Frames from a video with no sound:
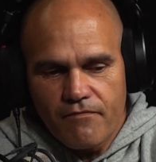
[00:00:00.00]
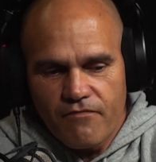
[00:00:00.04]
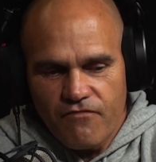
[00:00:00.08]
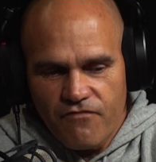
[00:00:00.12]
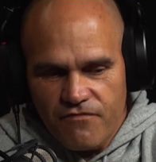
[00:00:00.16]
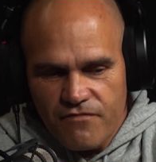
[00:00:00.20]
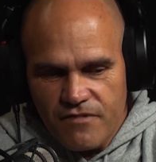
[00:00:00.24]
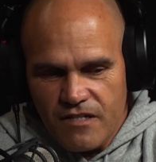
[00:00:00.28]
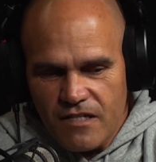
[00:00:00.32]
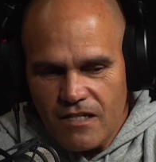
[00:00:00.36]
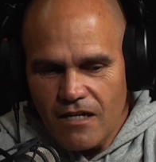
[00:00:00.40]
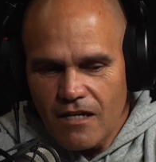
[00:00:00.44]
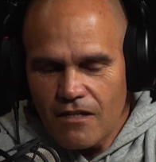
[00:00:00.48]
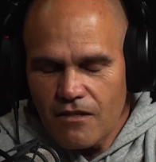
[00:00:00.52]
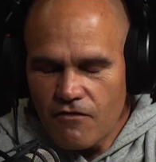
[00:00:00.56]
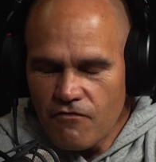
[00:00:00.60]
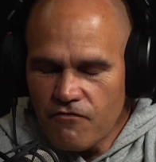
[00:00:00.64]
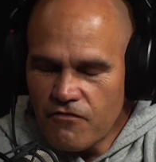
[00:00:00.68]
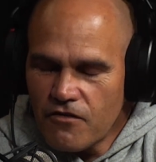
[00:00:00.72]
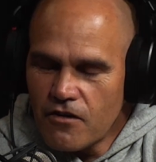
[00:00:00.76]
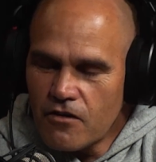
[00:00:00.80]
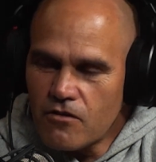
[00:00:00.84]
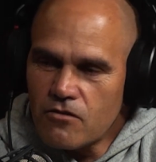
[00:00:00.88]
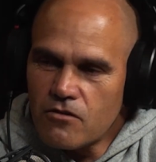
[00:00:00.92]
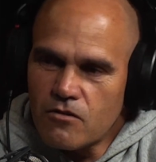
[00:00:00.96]
start to
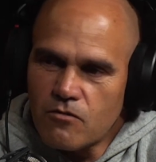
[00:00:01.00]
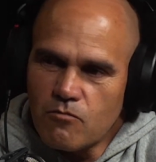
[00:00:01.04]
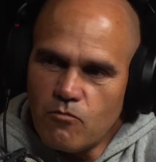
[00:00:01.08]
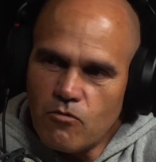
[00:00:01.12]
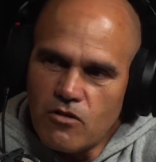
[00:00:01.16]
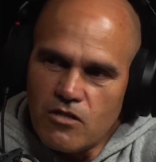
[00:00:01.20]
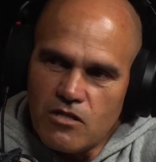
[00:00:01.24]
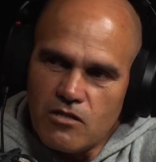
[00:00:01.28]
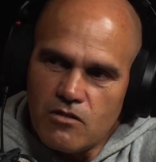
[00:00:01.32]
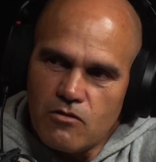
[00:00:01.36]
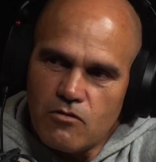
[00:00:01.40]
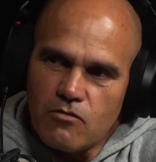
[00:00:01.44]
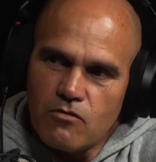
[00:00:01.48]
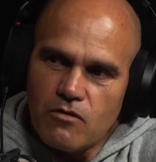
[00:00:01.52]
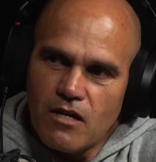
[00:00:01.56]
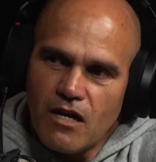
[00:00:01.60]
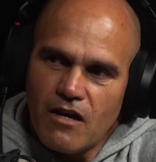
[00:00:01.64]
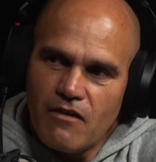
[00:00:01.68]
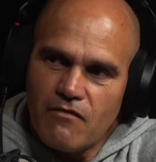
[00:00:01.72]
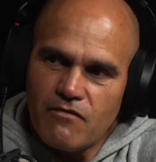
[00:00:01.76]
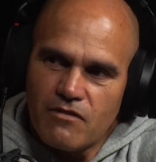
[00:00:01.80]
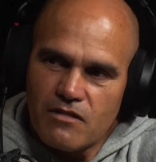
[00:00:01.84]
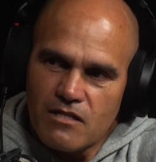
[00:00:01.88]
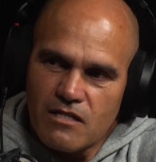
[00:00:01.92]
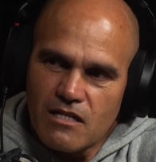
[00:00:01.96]
focus on what you do
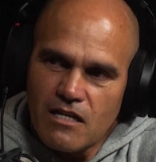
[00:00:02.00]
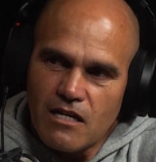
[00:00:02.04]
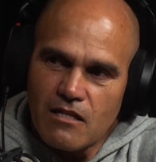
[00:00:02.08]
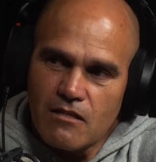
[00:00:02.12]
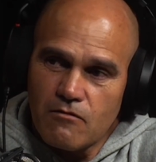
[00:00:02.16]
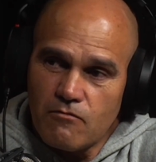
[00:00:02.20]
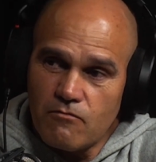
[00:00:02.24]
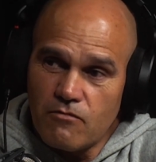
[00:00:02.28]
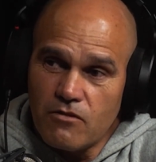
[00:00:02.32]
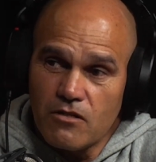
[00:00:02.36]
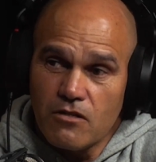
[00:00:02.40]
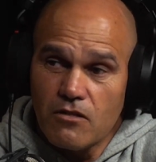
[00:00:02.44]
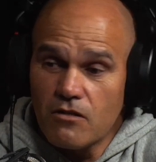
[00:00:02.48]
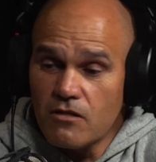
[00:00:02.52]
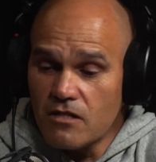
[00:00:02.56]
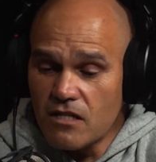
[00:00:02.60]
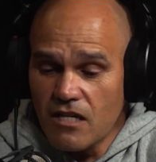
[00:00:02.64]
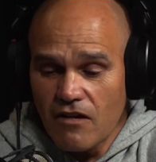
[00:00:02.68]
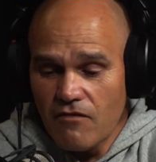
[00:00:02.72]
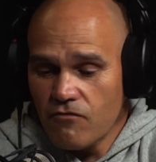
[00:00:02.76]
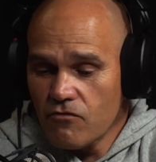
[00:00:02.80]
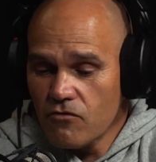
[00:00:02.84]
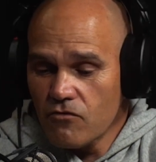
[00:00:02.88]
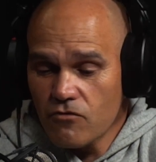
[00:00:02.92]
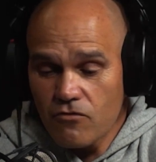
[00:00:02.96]
have and start to realise,
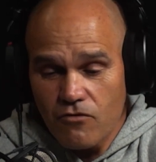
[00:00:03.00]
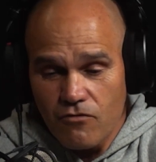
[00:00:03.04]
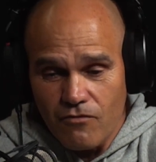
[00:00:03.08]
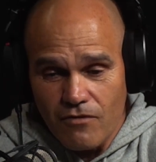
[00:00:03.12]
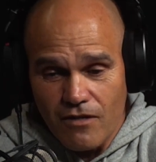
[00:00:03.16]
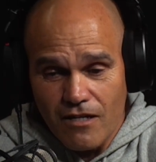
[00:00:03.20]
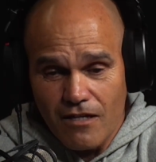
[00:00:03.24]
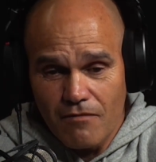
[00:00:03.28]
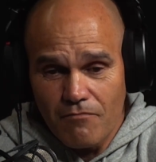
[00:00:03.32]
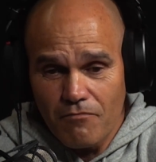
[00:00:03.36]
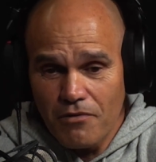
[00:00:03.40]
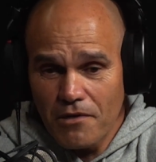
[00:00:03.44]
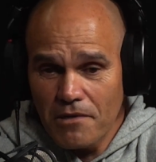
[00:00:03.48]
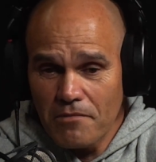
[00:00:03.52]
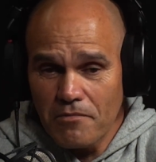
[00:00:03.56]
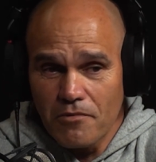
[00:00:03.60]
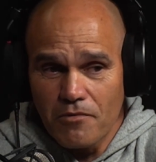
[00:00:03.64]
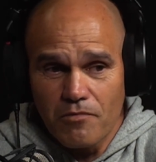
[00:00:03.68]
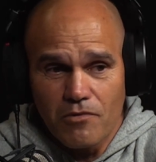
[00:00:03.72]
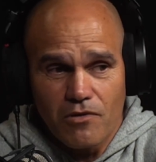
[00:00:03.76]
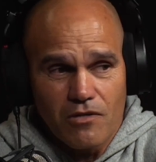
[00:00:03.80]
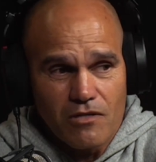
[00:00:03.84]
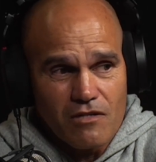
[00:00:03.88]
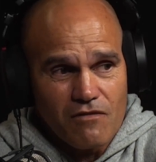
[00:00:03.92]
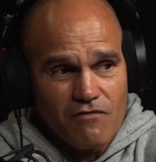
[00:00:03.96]
have a look around people,
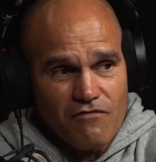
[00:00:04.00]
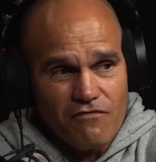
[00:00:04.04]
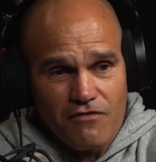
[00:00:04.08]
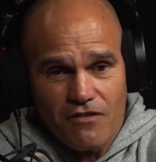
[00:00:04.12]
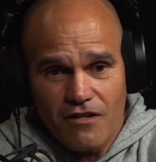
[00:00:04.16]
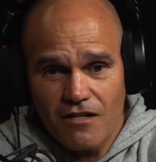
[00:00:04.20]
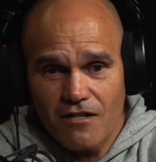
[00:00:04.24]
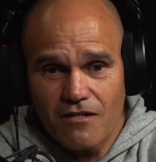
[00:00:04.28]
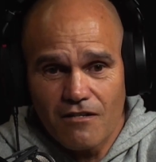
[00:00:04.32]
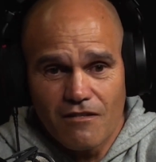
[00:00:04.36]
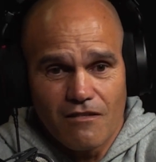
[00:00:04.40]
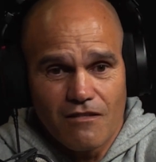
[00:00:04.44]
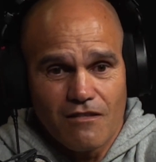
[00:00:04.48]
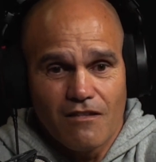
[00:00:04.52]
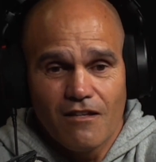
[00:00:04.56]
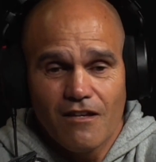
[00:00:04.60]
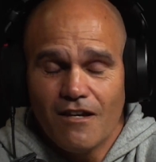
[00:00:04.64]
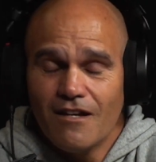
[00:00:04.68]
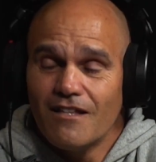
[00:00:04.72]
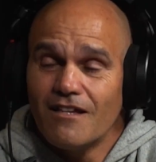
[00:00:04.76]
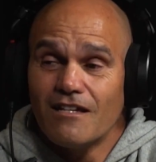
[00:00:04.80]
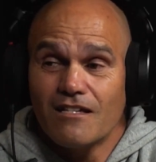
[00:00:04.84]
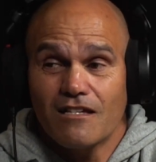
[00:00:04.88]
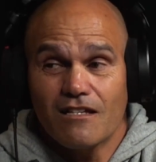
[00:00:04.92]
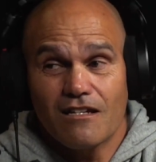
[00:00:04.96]
because fucking
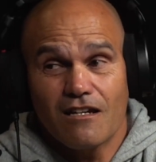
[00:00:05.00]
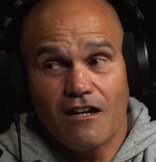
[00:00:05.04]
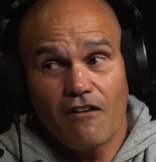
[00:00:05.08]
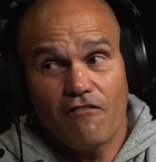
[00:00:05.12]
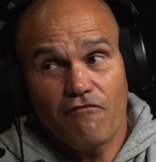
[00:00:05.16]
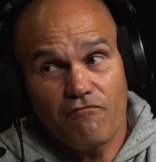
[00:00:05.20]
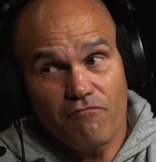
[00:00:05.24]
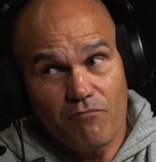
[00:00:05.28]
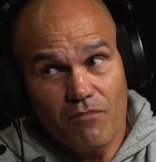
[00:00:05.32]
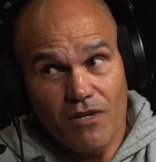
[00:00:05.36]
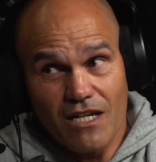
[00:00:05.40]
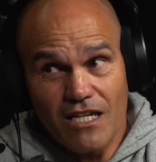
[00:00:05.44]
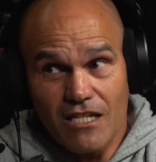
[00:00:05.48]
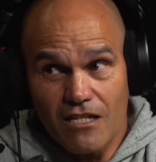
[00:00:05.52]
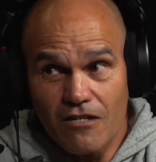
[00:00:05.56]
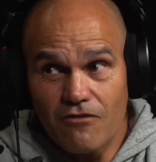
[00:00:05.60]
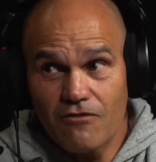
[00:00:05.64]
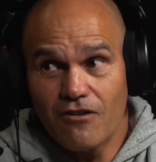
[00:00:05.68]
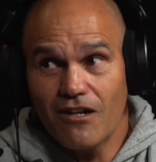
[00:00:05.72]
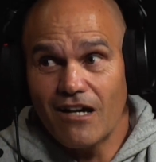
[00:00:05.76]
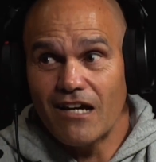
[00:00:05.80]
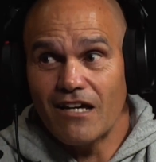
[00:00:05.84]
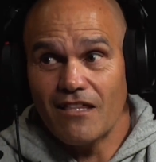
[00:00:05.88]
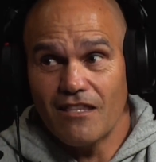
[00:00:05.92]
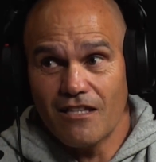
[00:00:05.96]
there's enough
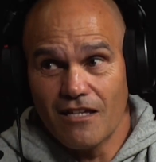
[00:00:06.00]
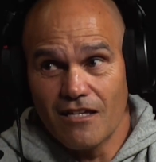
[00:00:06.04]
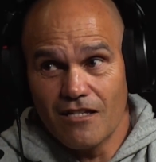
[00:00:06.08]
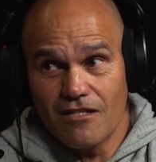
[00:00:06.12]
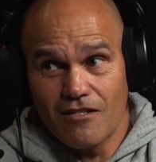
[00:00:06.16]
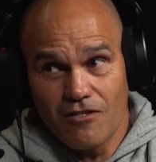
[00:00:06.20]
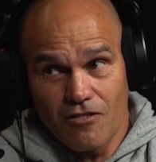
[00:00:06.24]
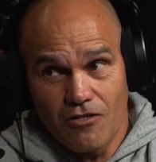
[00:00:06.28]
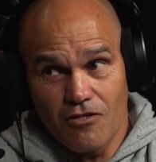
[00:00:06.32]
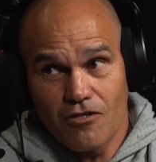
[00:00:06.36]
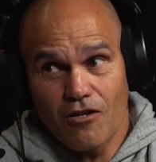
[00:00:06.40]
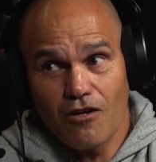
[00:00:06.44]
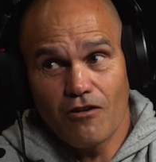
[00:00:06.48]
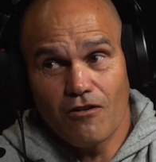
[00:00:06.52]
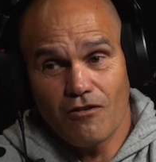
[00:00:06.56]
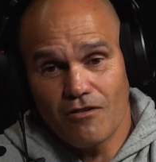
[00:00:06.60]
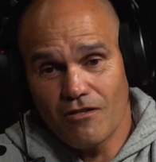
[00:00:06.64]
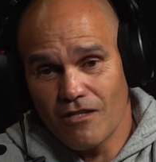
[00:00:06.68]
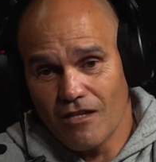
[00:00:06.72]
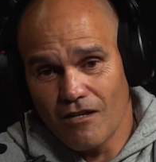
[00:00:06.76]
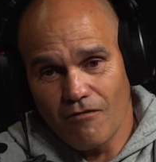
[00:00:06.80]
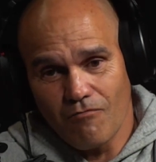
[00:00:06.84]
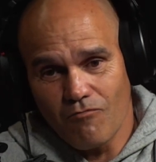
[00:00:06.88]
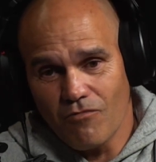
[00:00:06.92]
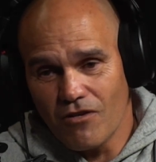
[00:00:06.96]
media out there to show you
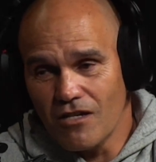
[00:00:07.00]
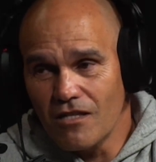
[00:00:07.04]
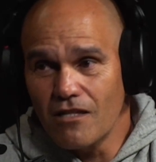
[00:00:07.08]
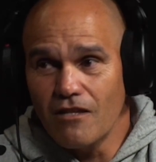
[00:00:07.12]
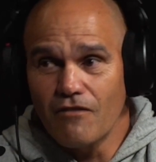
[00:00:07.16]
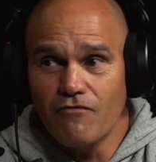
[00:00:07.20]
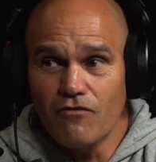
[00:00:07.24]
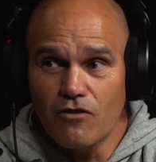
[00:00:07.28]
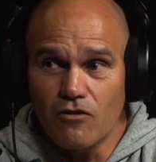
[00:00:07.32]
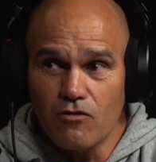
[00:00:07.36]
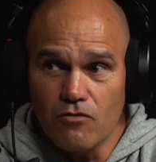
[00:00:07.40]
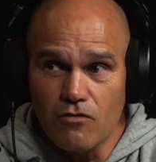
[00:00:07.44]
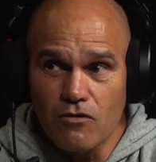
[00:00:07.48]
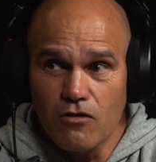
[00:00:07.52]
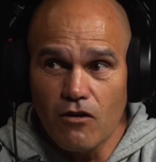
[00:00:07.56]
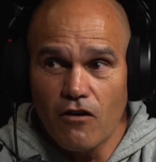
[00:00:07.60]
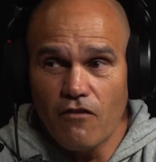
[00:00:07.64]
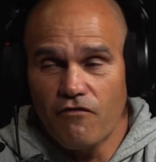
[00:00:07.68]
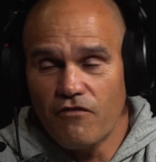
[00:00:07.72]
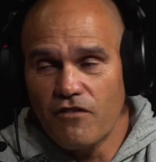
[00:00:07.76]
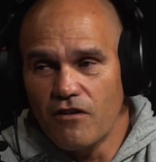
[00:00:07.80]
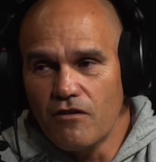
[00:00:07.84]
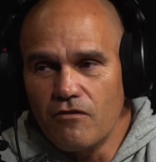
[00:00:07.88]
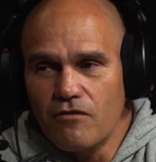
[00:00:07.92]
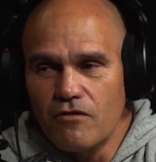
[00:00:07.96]
that we live a good life
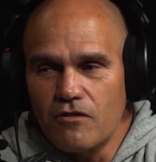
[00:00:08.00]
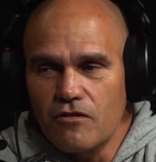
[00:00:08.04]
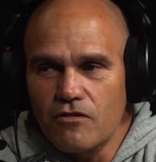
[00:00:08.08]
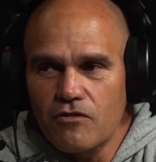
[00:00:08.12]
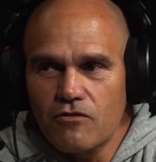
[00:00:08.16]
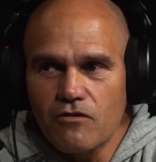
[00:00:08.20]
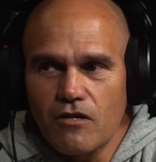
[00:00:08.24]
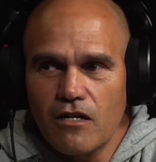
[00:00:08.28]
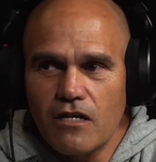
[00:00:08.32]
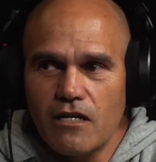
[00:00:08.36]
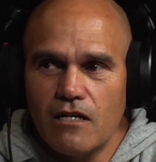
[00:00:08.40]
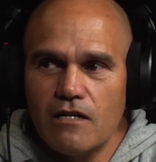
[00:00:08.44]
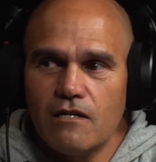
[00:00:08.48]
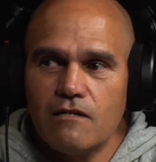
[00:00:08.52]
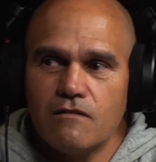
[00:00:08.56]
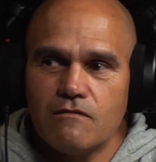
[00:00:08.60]
here in Australia.